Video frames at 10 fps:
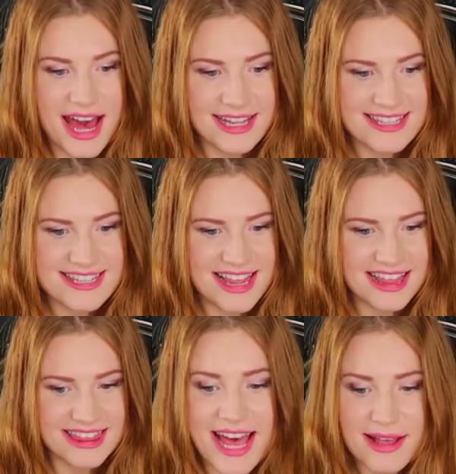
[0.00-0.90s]
and
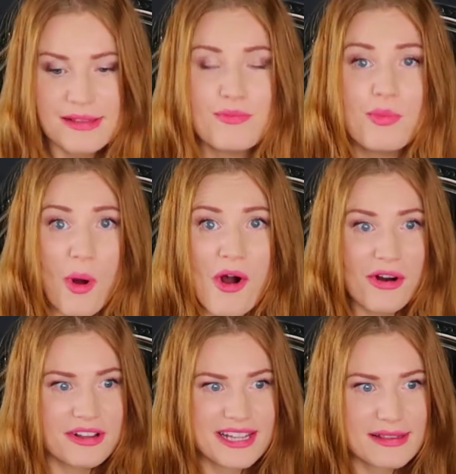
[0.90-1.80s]
that's
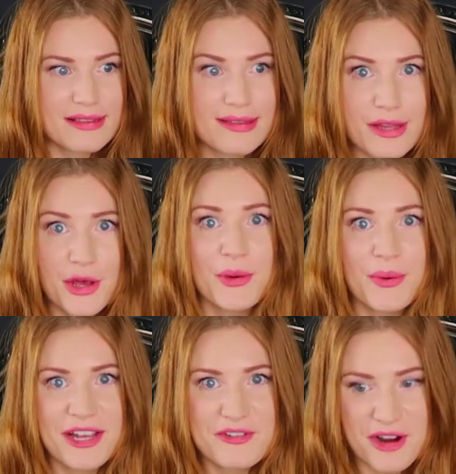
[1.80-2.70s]
what is
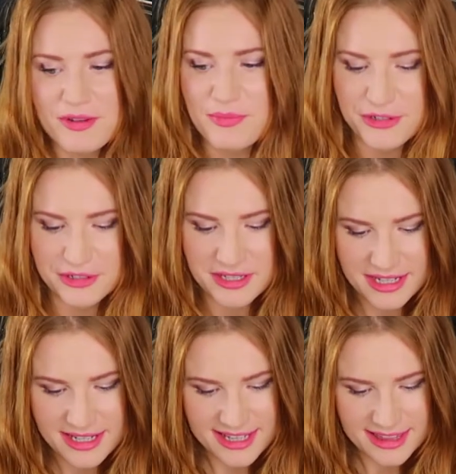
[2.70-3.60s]
so incredible
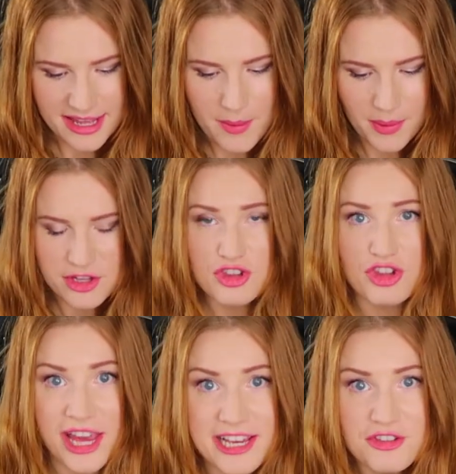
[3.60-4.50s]
that by
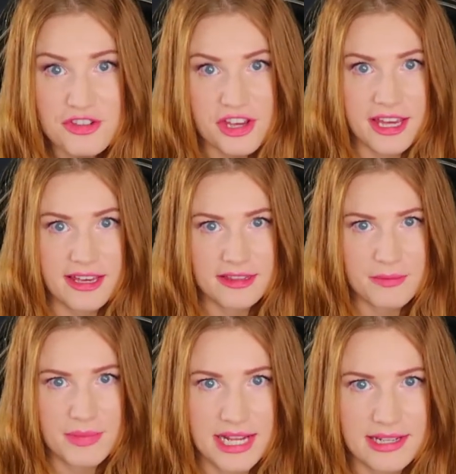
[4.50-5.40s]
changing
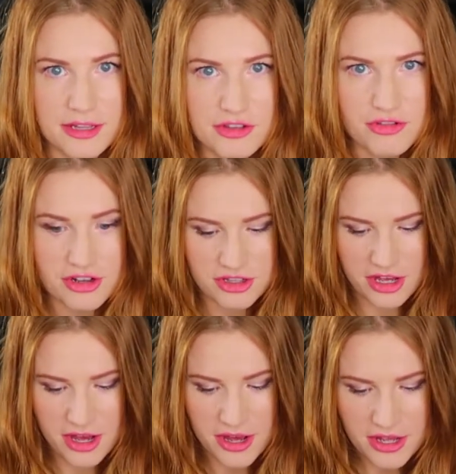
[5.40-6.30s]
the molecular
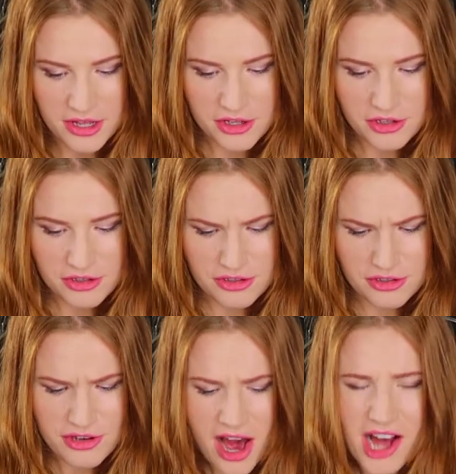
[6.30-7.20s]
structure
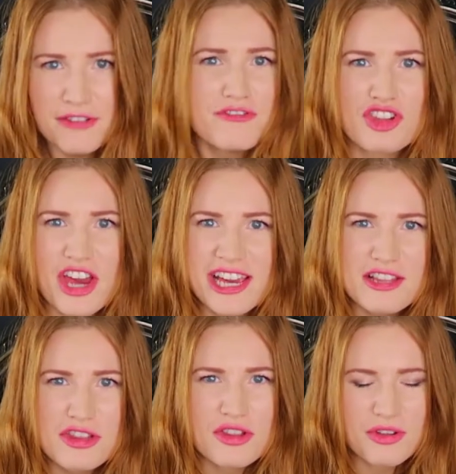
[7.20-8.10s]
you kind of
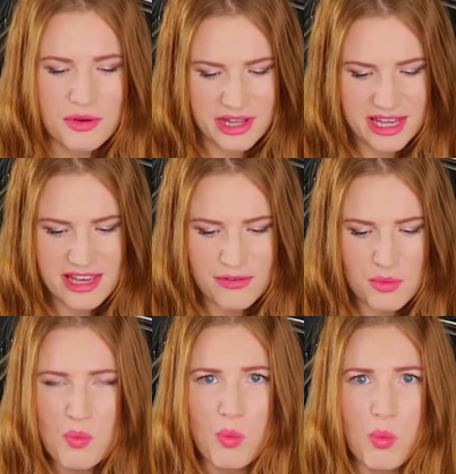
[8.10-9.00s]
change
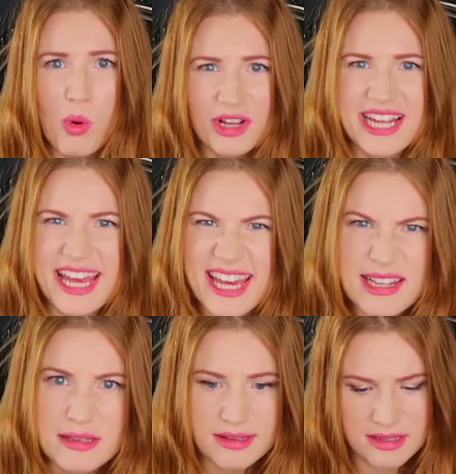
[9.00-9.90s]
even what it
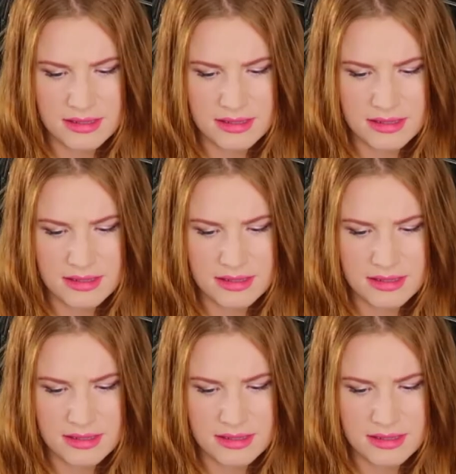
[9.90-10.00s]
is.